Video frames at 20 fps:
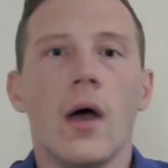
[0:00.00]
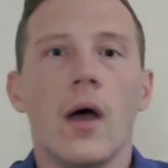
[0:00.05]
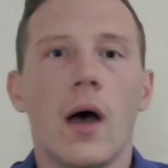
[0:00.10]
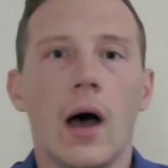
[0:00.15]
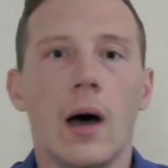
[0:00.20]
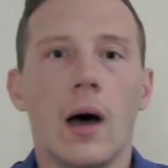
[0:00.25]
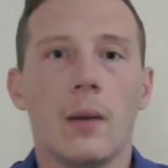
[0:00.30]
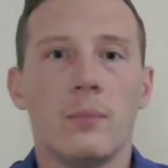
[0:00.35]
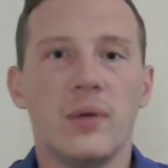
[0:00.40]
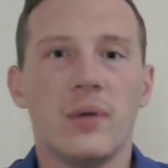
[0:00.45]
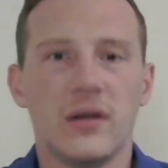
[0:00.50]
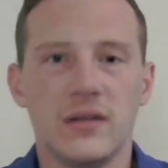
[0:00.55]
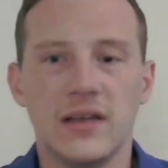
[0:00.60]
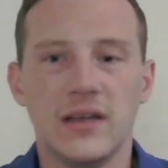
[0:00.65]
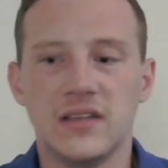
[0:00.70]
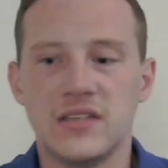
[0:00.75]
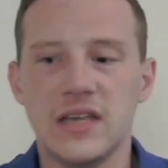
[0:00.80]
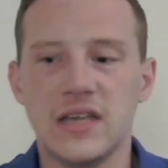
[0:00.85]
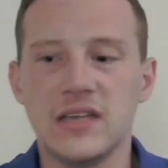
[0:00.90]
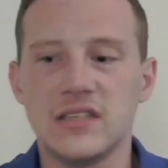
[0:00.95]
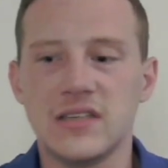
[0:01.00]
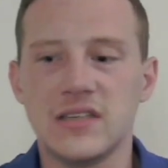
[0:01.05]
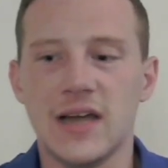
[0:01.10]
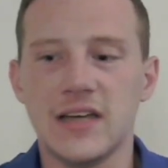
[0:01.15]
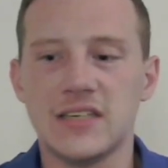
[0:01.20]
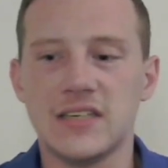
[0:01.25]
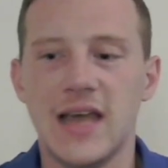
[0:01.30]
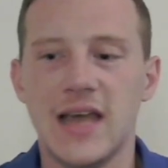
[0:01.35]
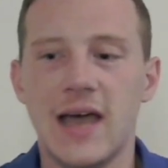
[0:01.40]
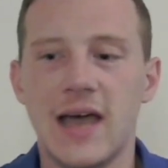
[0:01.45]
Uh, but it's it's
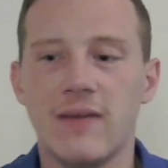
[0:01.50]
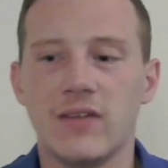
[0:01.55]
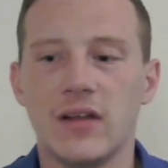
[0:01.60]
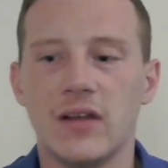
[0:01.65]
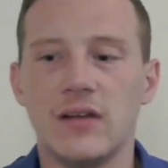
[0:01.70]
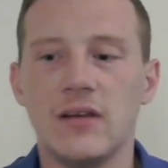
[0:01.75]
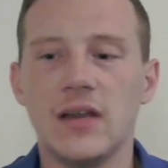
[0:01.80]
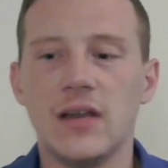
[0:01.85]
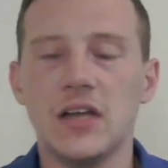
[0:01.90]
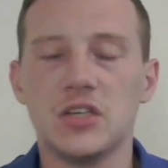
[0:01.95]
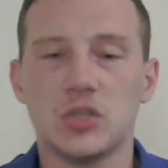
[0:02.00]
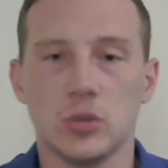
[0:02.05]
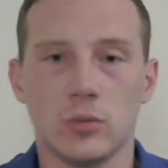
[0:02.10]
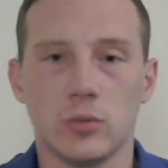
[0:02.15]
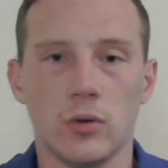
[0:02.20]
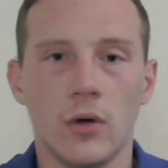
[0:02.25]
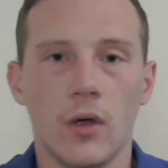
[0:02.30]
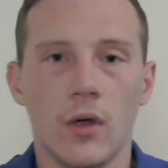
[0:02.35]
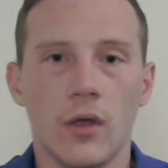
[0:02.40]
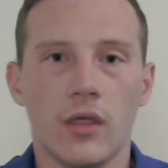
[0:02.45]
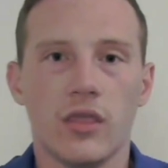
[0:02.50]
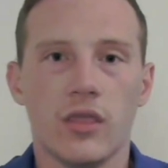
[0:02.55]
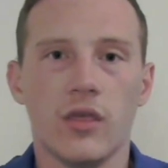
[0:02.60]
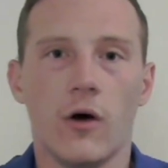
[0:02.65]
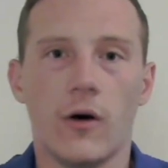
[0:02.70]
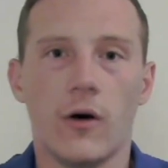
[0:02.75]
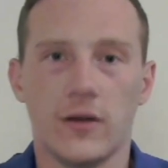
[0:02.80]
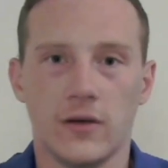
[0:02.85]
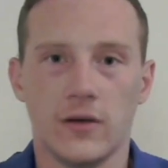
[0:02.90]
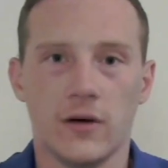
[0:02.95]
nice to have an initial
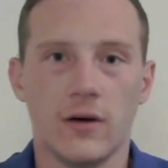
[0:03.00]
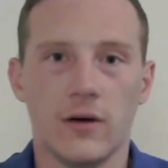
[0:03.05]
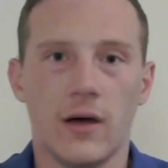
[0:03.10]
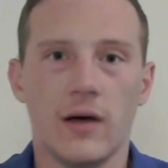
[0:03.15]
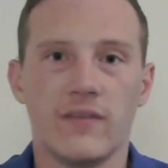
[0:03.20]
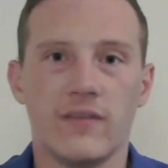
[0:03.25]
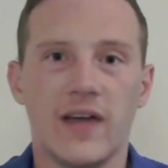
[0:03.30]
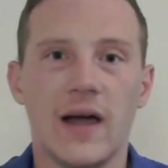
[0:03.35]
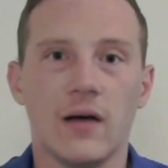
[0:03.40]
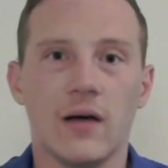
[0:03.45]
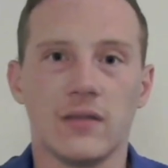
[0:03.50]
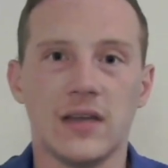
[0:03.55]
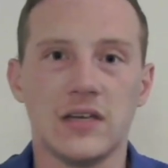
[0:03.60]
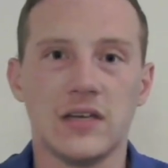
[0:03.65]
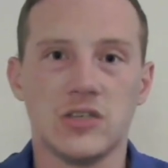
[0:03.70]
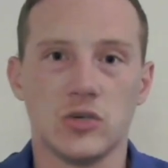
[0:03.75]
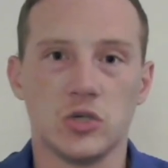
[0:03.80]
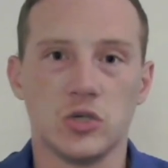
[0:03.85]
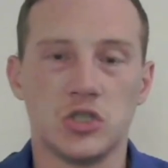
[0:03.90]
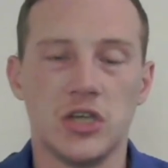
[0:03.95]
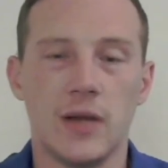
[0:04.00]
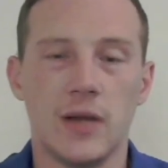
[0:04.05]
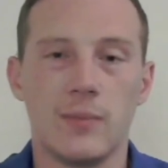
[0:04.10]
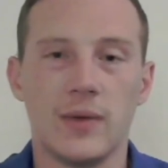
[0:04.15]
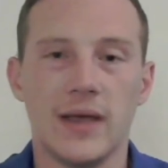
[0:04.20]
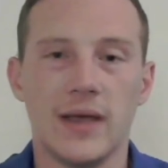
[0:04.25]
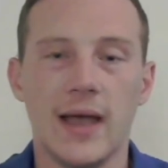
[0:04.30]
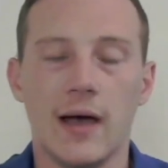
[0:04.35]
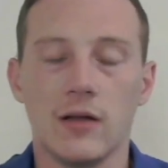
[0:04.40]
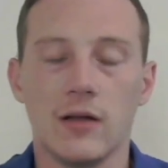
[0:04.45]
thought of, of, how things are
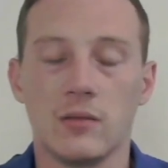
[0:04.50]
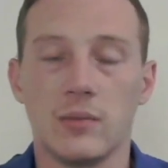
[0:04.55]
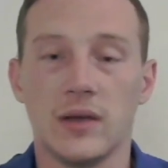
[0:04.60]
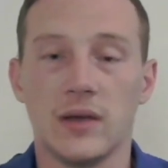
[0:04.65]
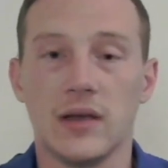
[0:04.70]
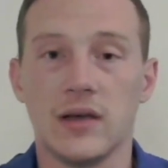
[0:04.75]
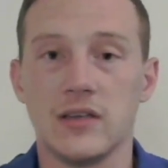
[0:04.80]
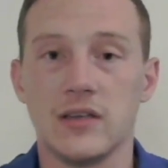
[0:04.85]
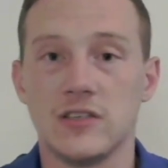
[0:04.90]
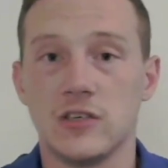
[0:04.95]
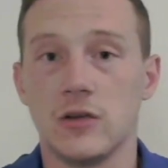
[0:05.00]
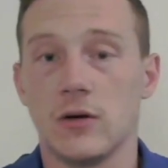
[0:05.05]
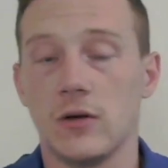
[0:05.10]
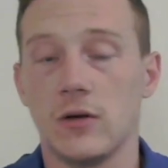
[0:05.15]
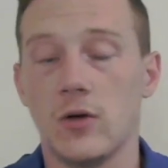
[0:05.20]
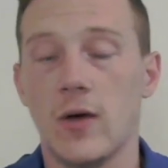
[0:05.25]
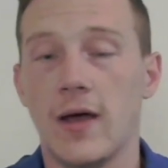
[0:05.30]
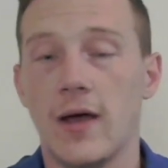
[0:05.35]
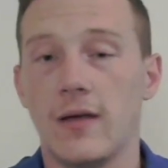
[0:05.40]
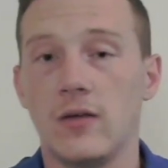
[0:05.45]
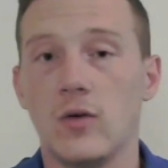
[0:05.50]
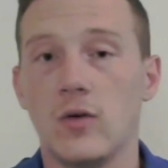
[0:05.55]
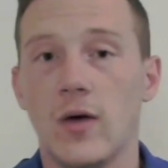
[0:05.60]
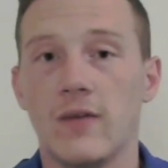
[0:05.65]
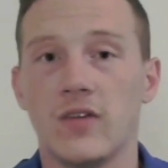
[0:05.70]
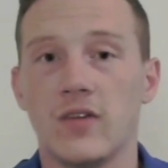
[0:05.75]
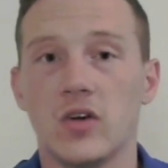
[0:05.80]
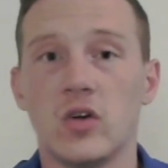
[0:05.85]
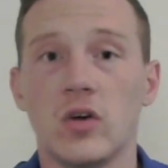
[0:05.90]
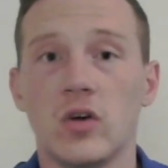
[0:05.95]
shaping out because you know you have you
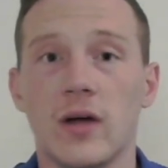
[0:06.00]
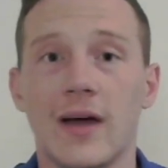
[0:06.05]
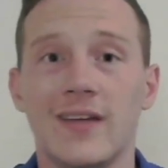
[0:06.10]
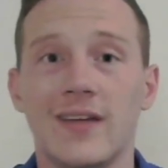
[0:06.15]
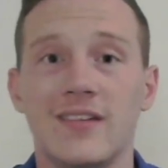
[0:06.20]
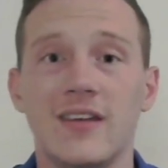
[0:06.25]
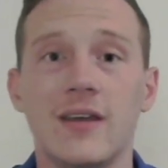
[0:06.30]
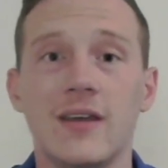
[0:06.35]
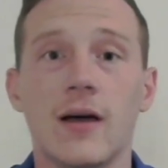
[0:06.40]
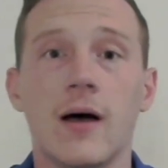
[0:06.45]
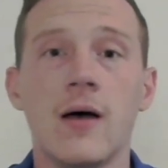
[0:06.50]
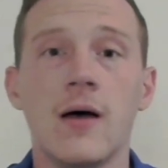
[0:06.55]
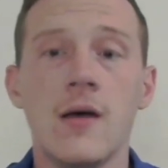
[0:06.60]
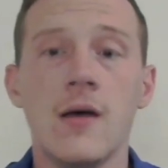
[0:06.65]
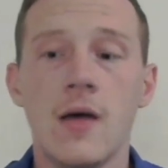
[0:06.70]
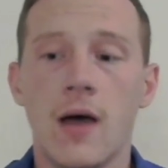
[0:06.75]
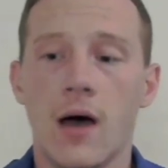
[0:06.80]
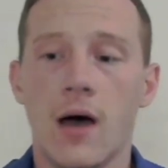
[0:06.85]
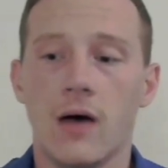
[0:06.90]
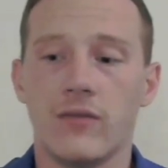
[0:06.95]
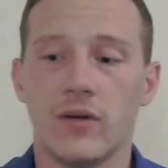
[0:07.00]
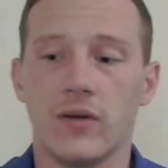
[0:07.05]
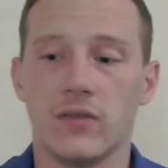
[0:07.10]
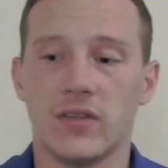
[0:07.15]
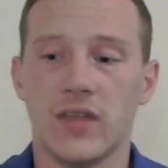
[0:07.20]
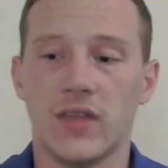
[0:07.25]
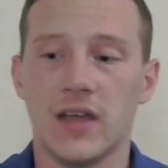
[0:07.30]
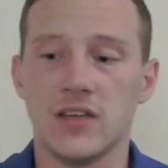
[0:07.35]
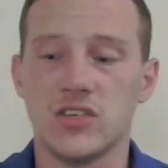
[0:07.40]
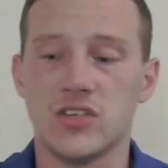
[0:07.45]
have a good idea of everything.